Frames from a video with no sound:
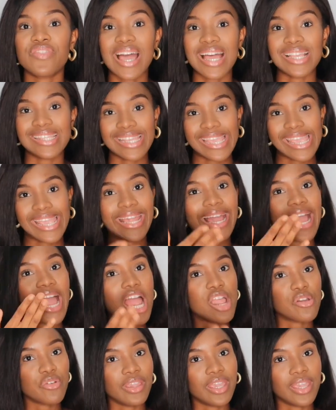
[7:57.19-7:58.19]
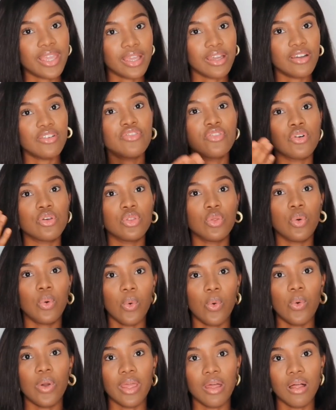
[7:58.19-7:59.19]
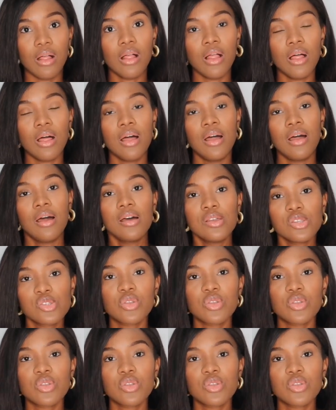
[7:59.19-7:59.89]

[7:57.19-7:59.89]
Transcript: as a carrier for the oil. So